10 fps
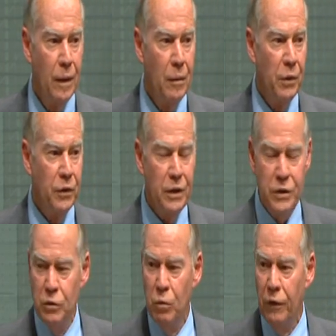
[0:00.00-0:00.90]
But this
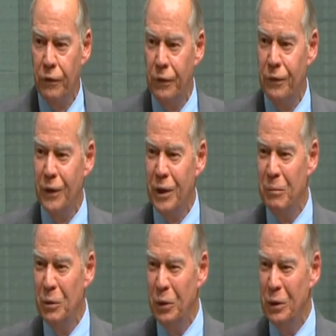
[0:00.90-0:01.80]
is what the
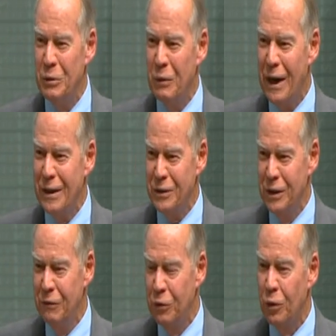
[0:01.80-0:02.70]
communities were
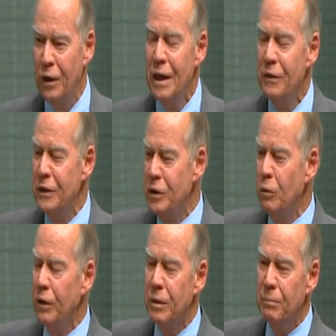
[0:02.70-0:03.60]
asking for. This is
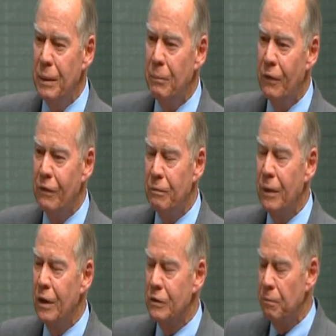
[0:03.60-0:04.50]
what the Member
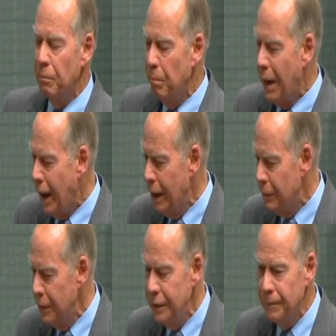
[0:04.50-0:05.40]
of
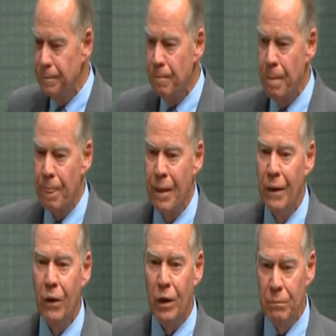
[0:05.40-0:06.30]
Parliament
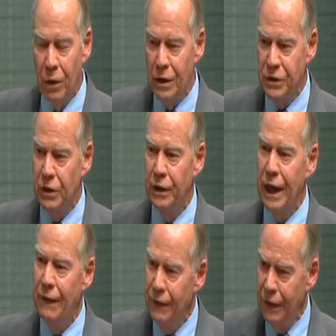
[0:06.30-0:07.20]
on my side
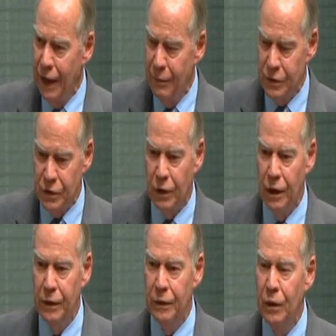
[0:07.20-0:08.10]
and the Labor
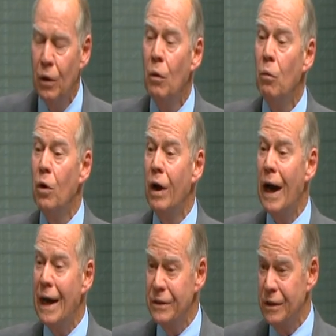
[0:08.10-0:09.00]
side were
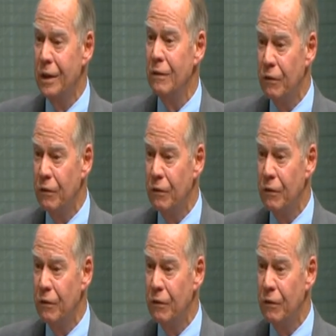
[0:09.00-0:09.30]
asking